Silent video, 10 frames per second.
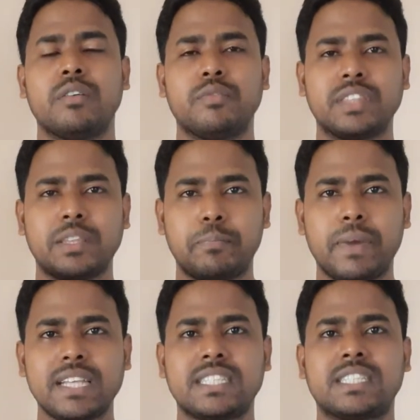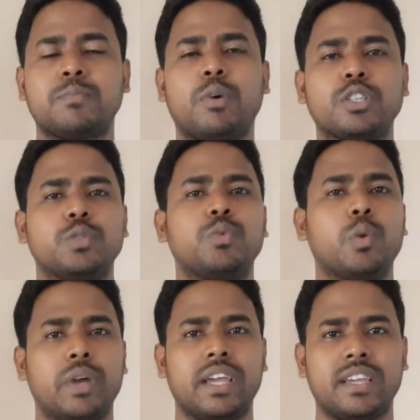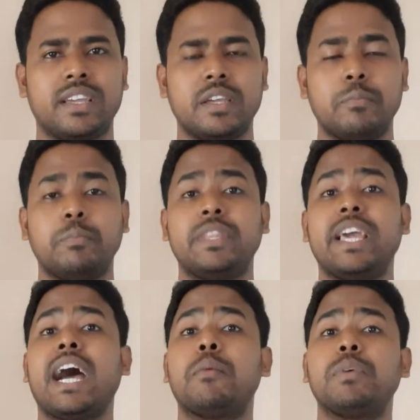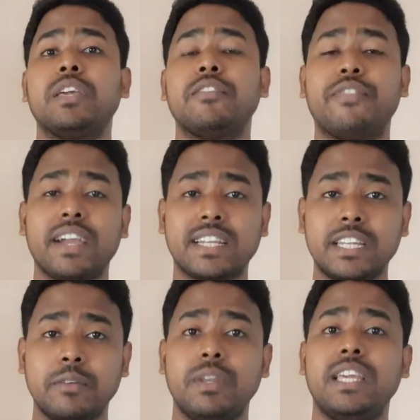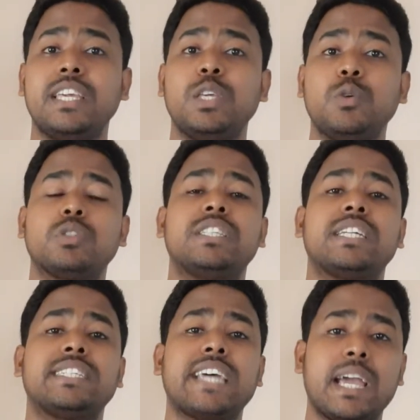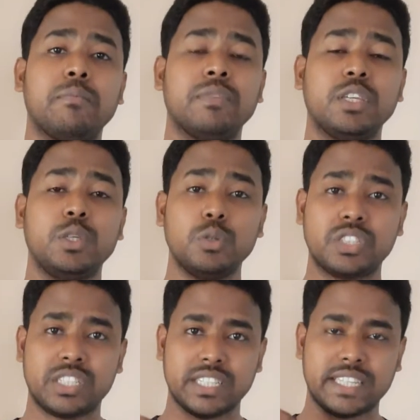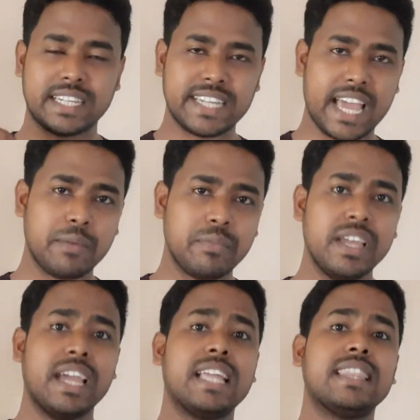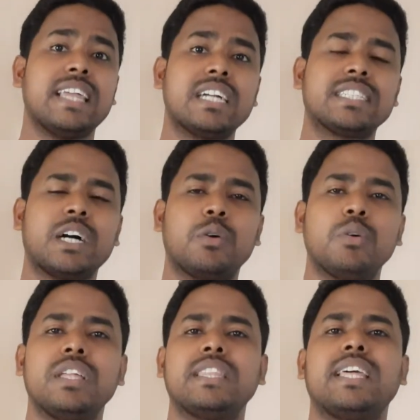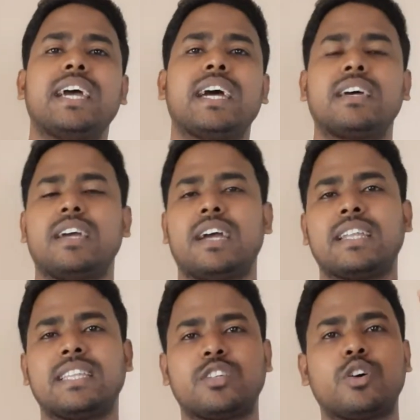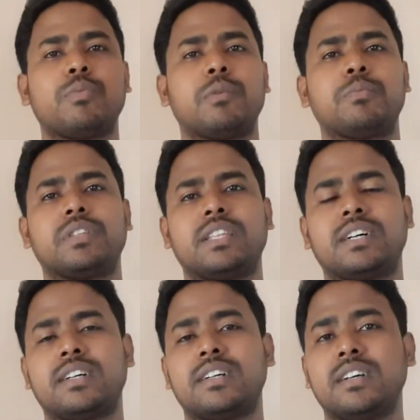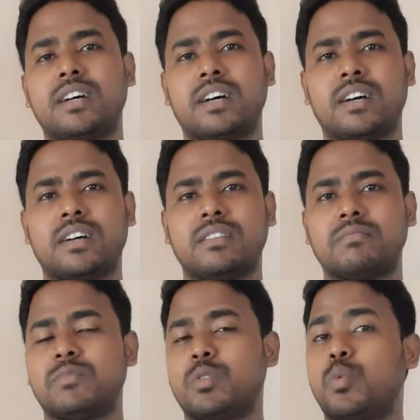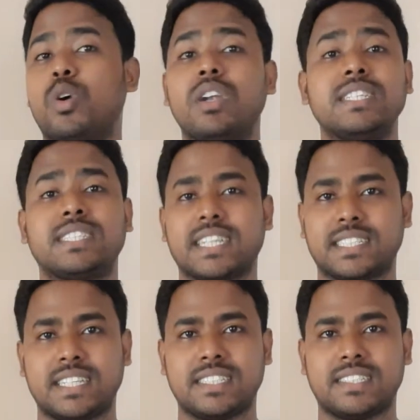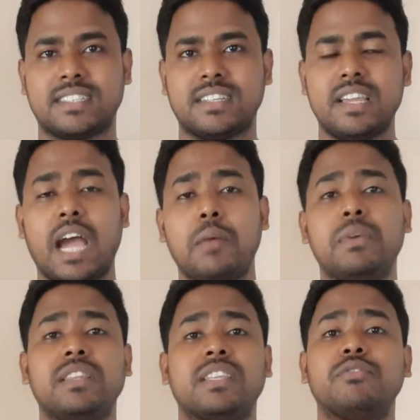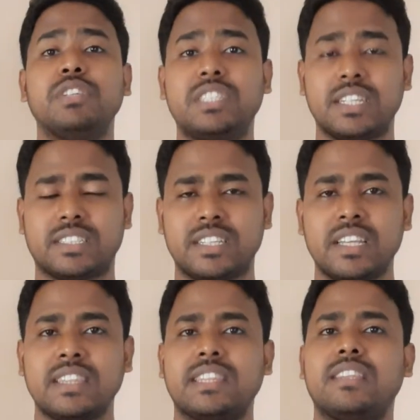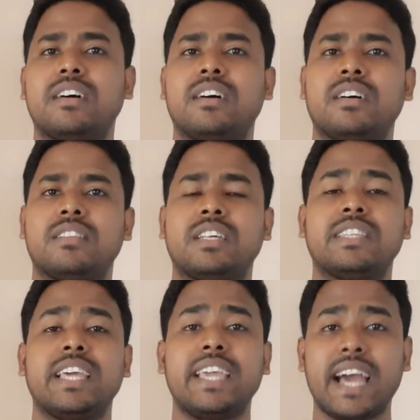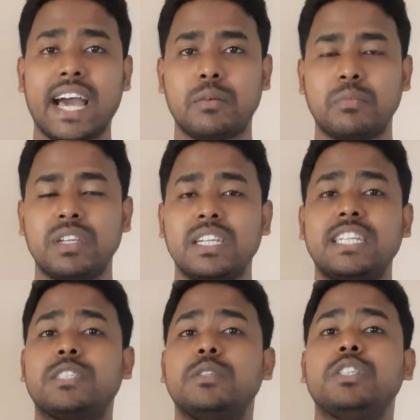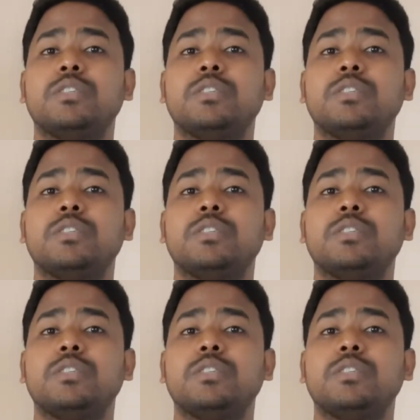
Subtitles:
with the best possible way. They have effectively used their time, and that's how they are at the top of the worldly success. The riches that they have is